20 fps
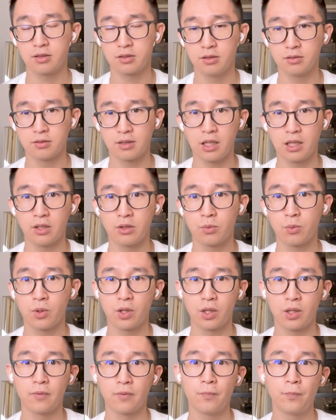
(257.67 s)
round
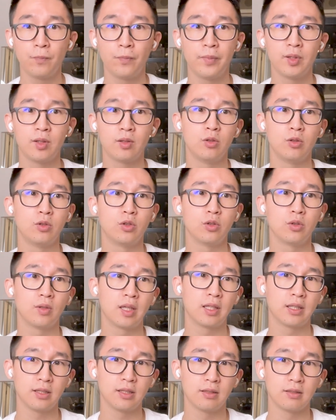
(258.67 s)
where you do
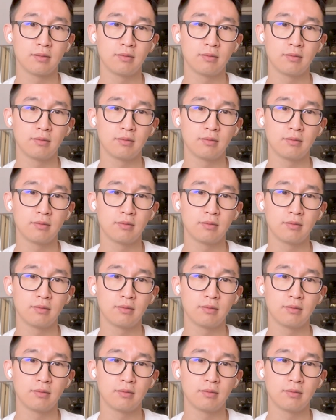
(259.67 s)
like